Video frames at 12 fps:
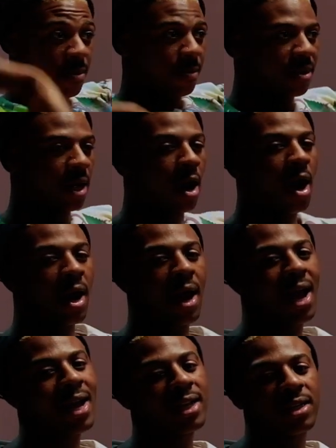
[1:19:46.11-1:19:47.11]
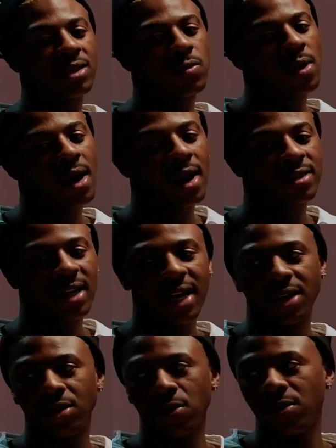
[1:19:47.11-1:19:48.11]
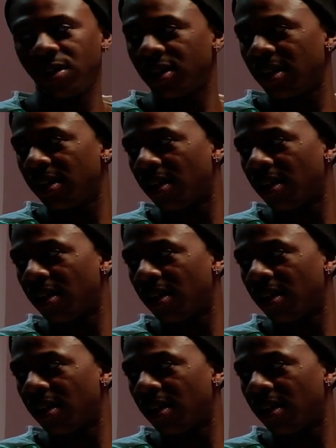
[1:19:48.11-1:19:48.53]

and be like, all right, I got this warehouse, I ain't doing shit.